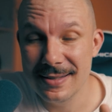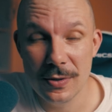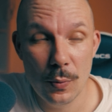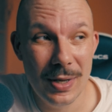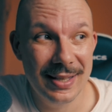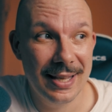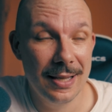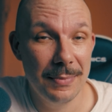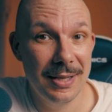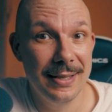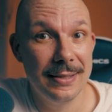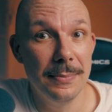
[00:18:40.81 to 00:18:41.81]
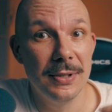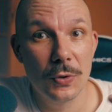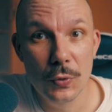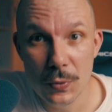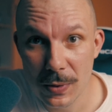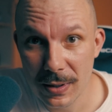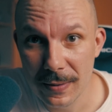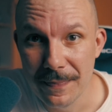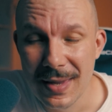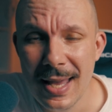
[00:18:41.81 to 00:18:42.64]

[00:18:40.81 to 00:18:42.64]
so one can be a little bit cruel.